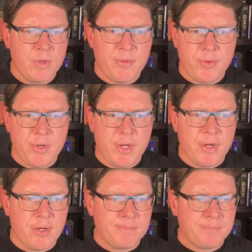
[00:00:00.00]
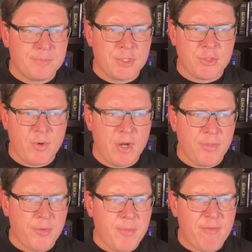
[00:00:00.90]
through here, just read
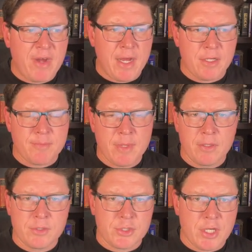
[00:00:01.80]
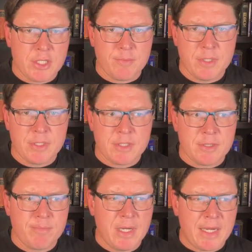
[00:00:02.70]
all through my files, made little adjustments,
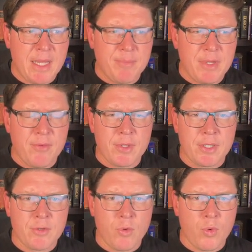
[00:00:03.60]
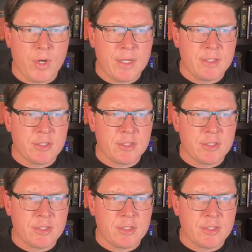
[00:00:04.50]
but I kept everything in order. I didn't